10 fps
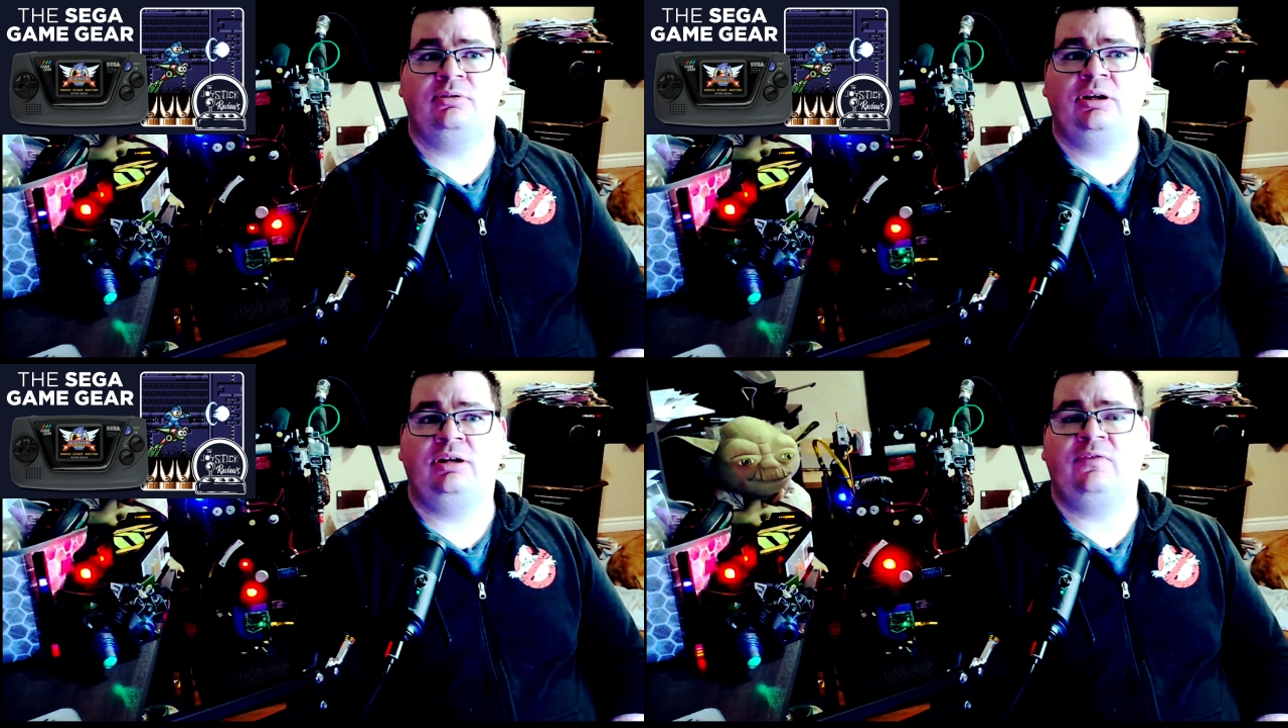
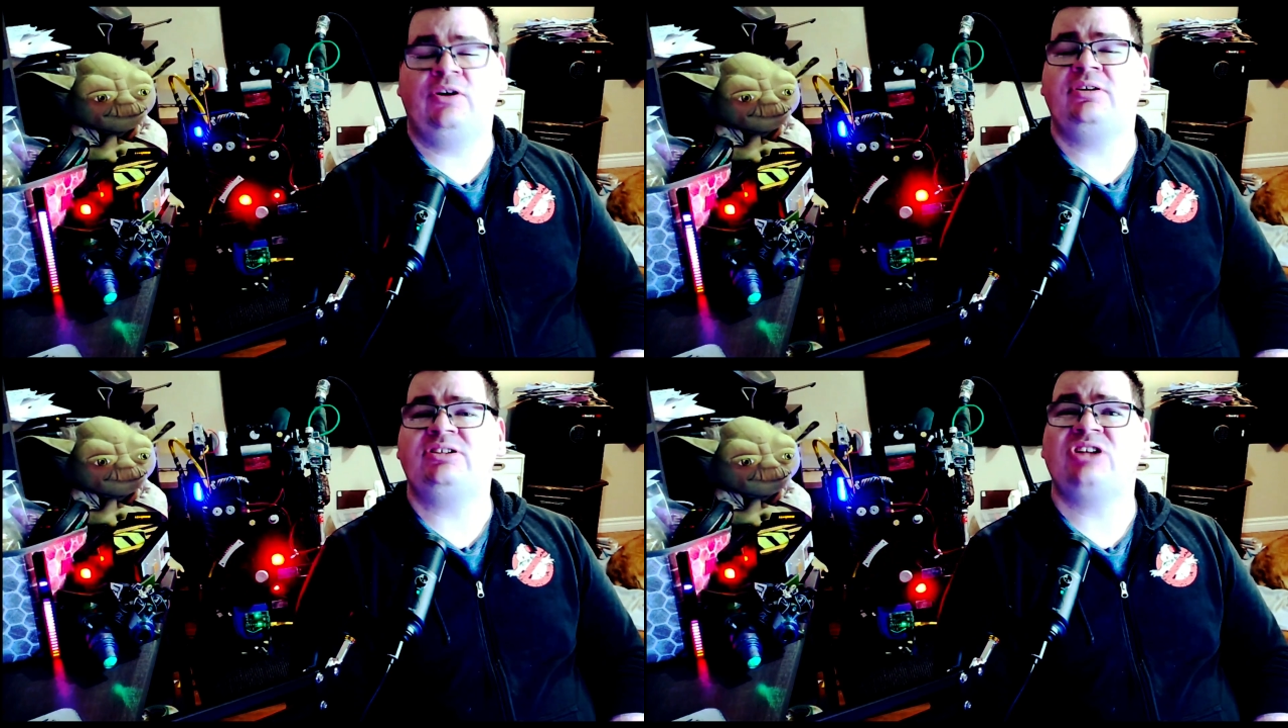and
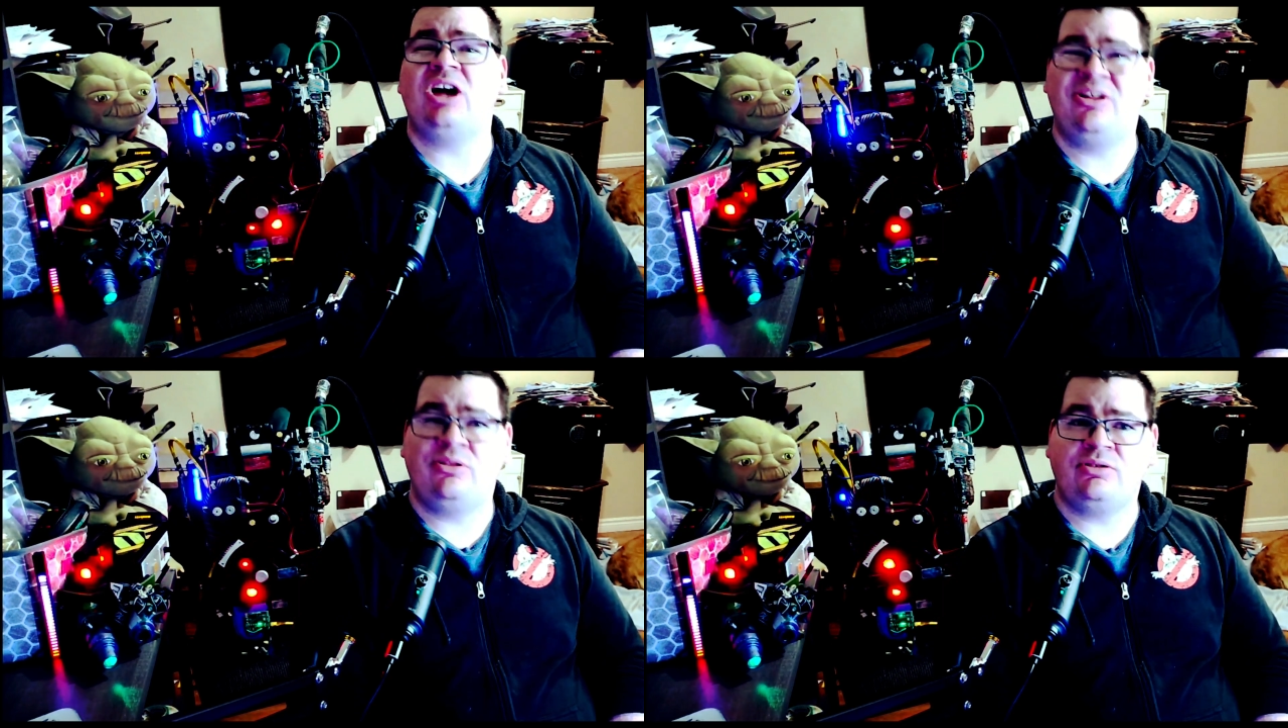various
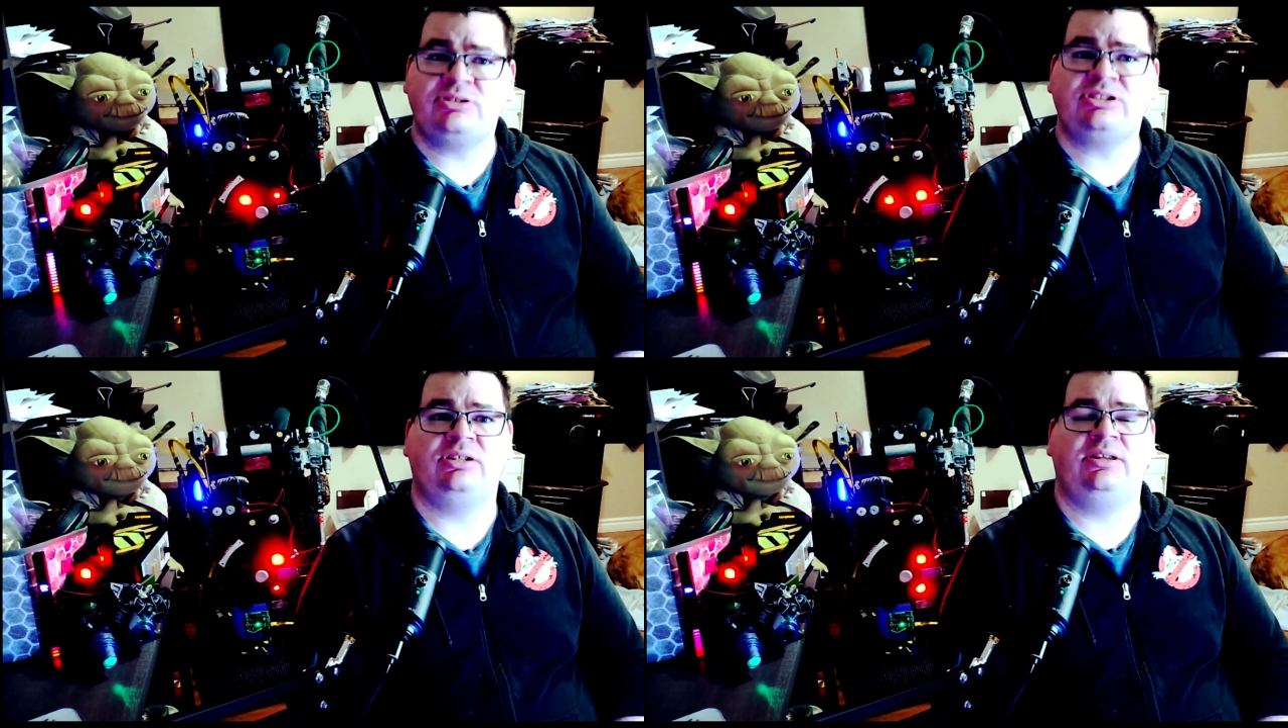
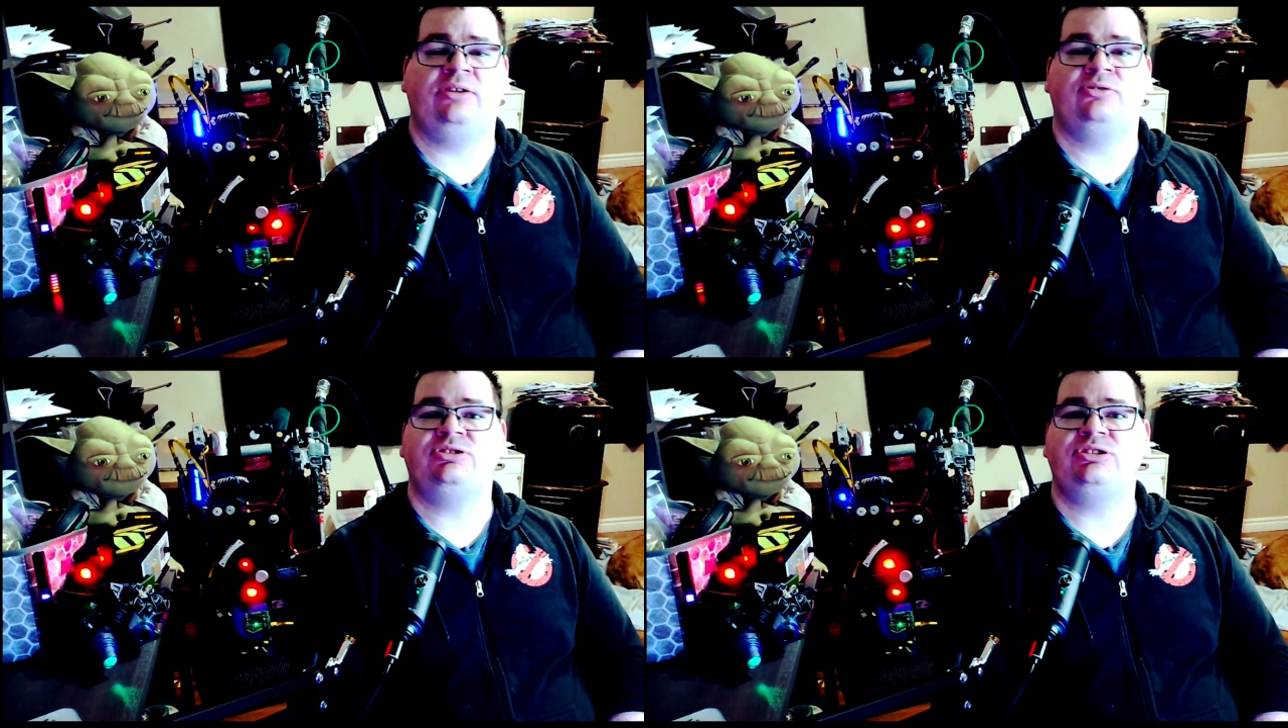others
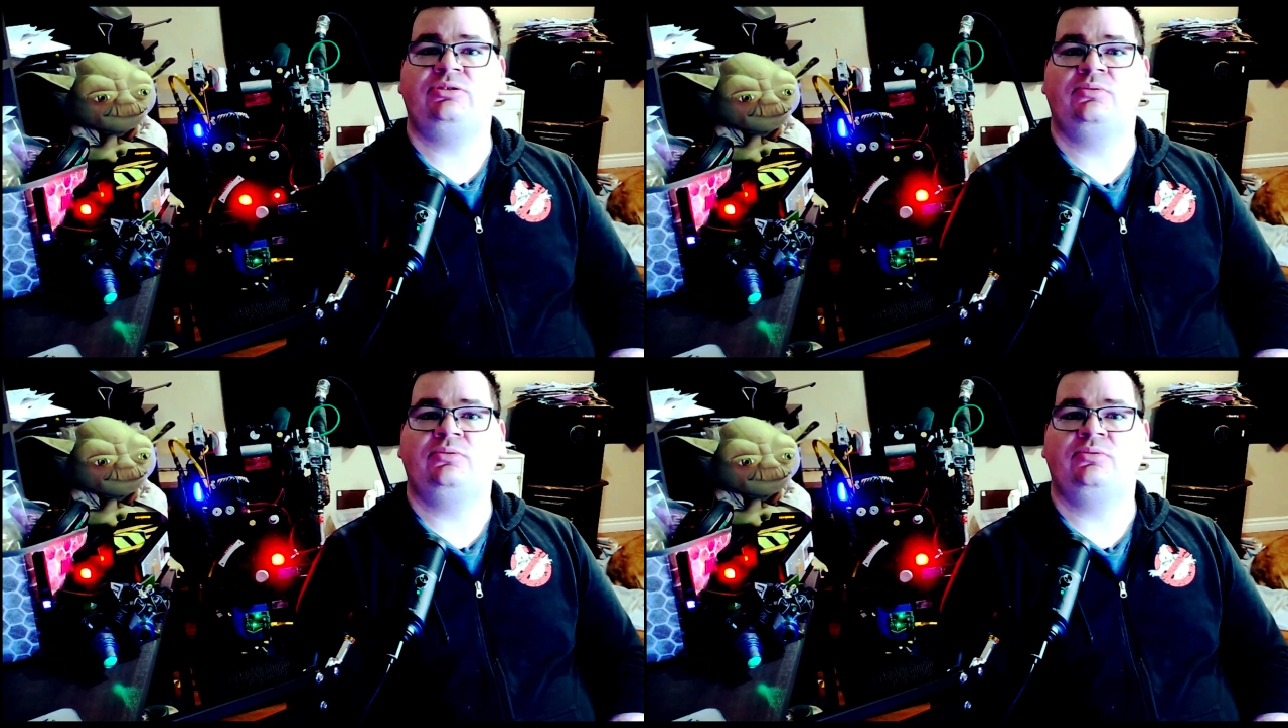later too.